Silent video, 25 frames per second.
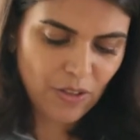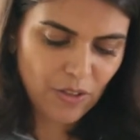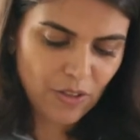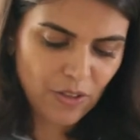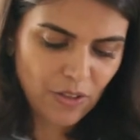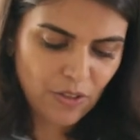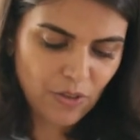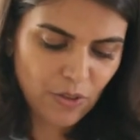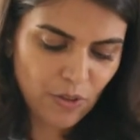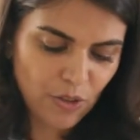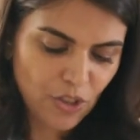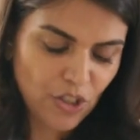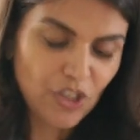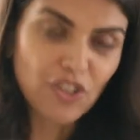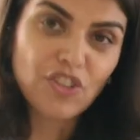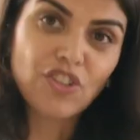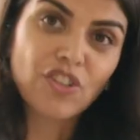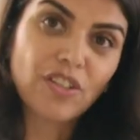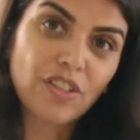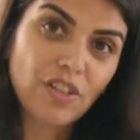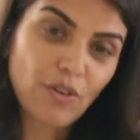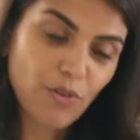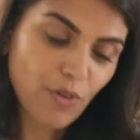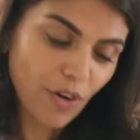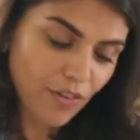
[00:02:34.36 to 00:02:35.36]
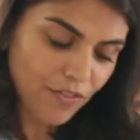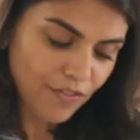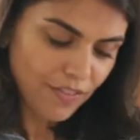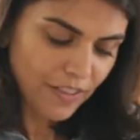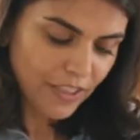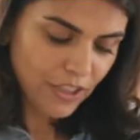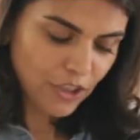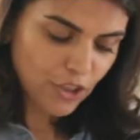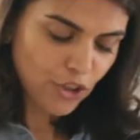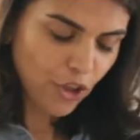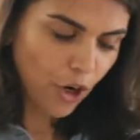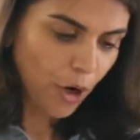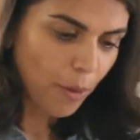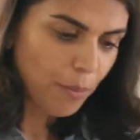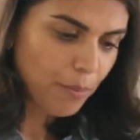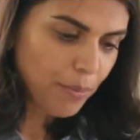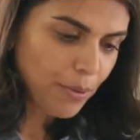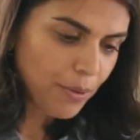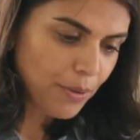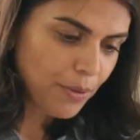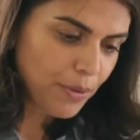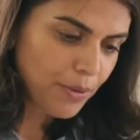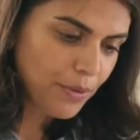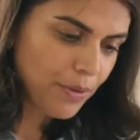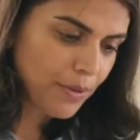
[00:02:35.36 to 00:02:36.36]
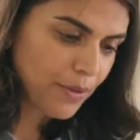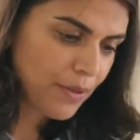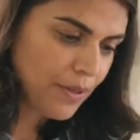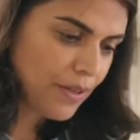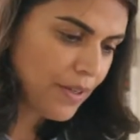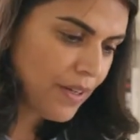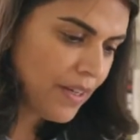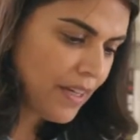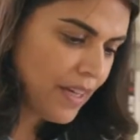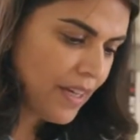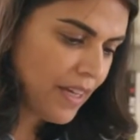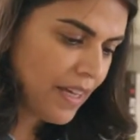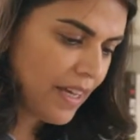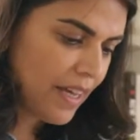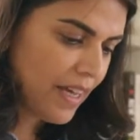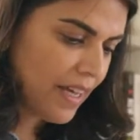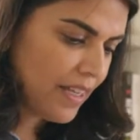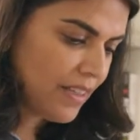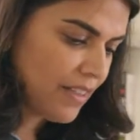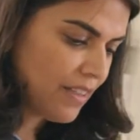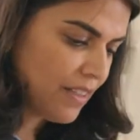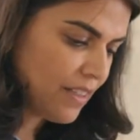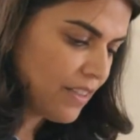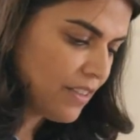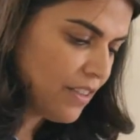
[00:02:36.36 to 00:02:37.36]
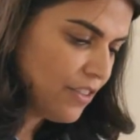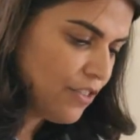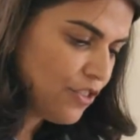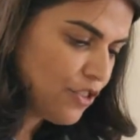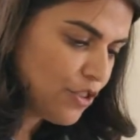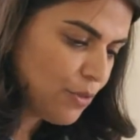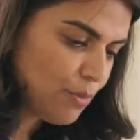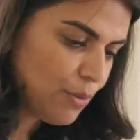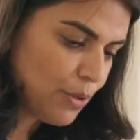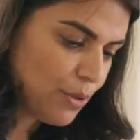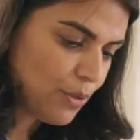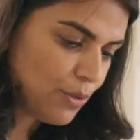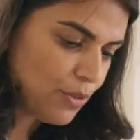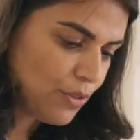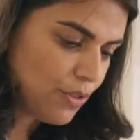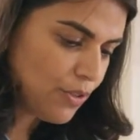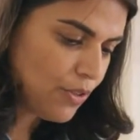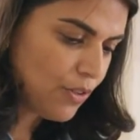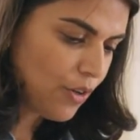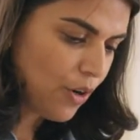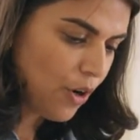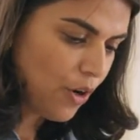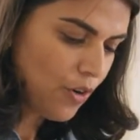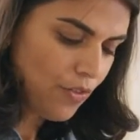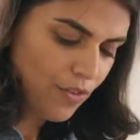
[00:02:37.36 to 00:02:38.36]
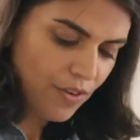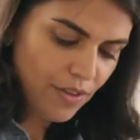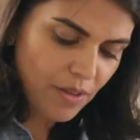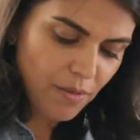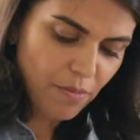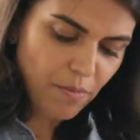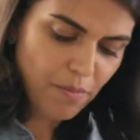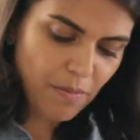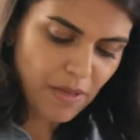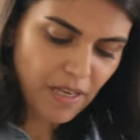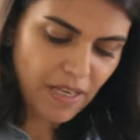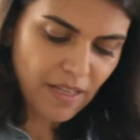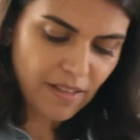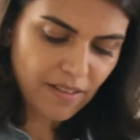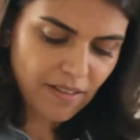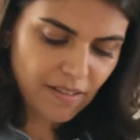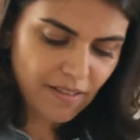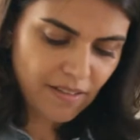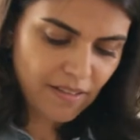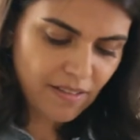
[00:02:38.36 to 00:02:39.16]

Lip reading: So just roughly chop and then distribute over the meat.